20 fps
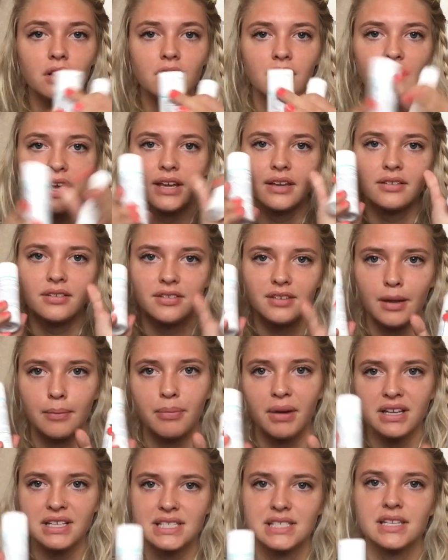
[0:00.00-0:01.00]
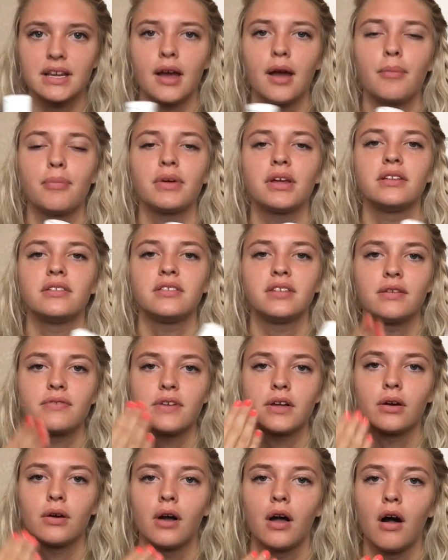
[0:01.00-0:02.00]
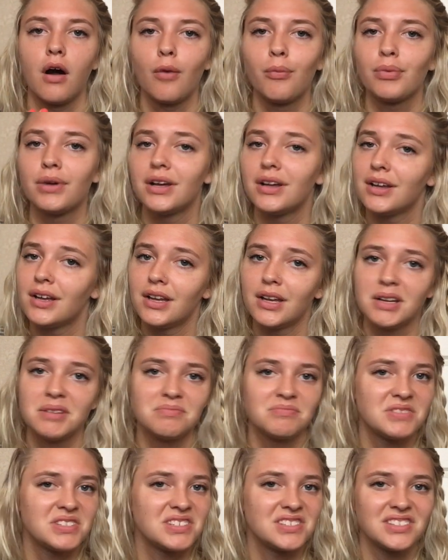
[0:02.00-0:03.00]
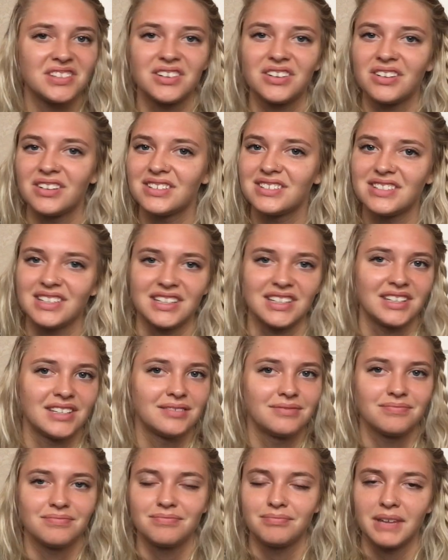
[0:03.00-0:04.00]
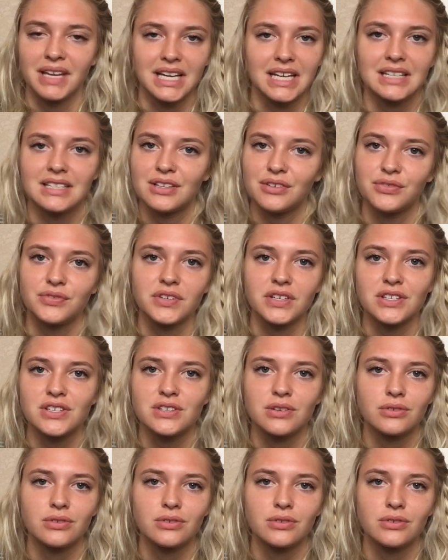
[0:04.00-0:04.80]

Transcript: like step by step and see if that'll help still didn't make a difference.